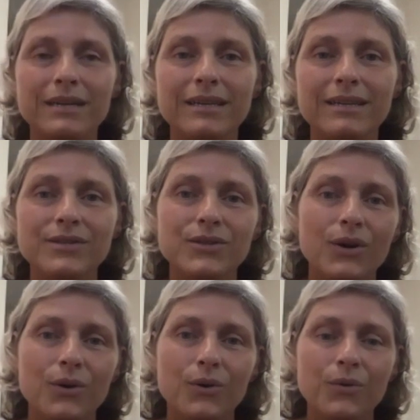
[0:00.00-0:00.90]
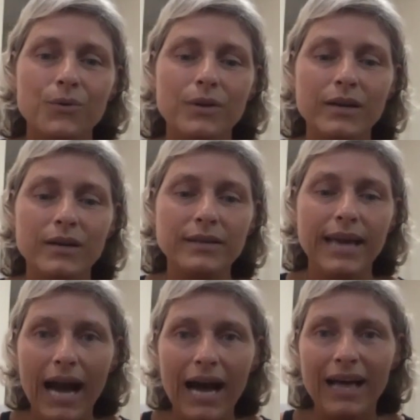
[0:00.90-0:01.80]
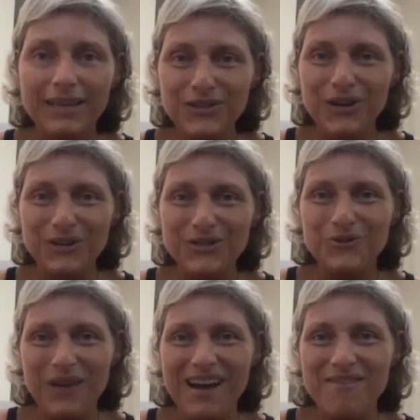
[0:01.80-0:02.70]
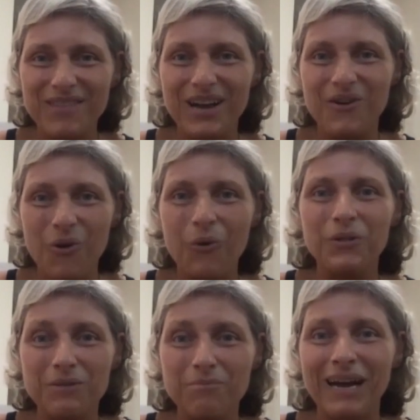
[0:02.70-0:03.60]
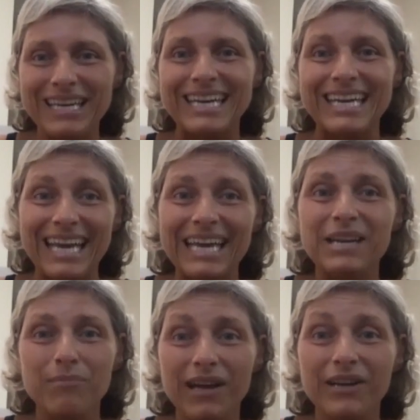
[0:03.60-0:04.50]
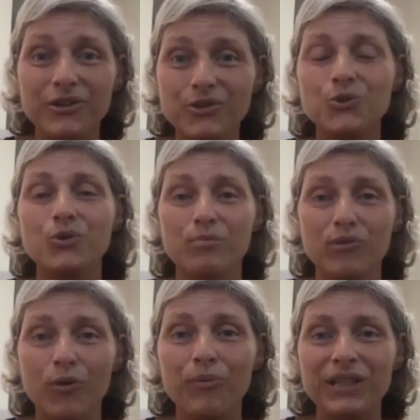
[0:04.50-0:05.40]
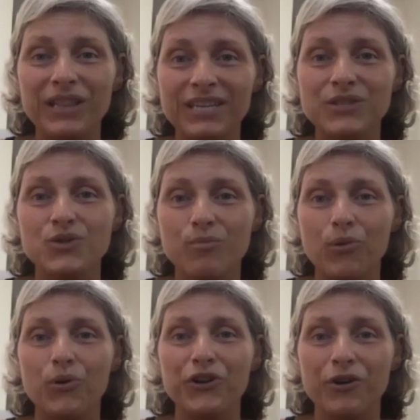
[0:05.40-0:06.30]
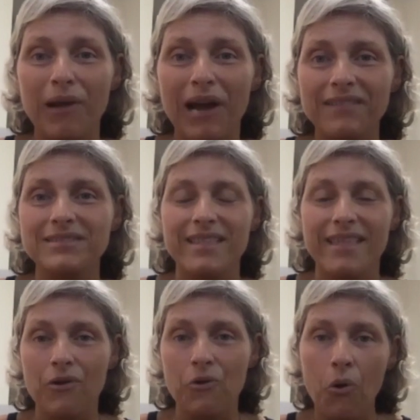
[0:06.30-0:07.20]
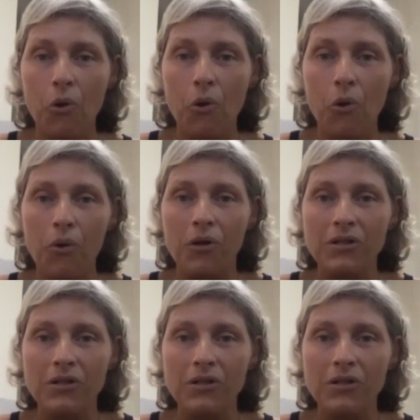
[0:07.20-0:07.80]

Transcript: so yeah as long as you have that goal in mind and again apply your tool appropriately to support your path to that goal totally